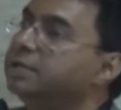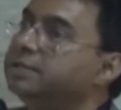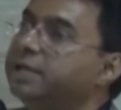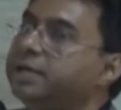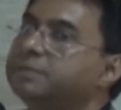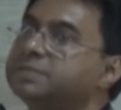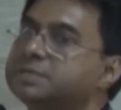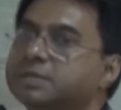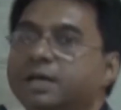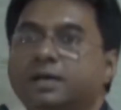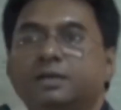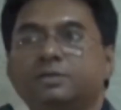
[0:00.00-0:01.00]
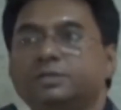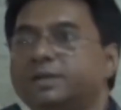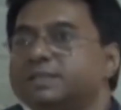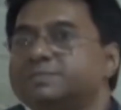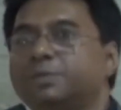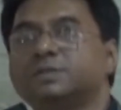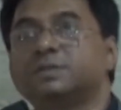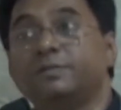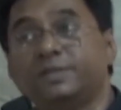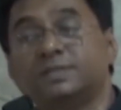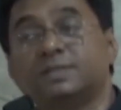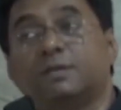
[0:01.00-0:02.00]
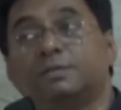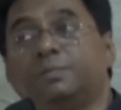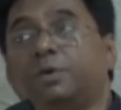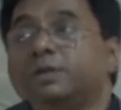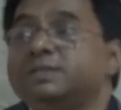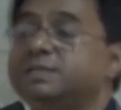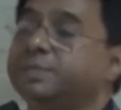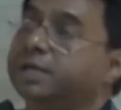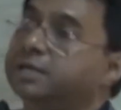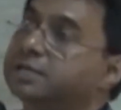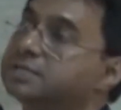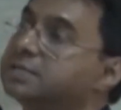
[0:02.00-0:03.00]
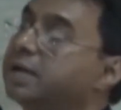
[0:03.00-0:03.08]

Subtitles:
they, the response, or even some of the policymakers,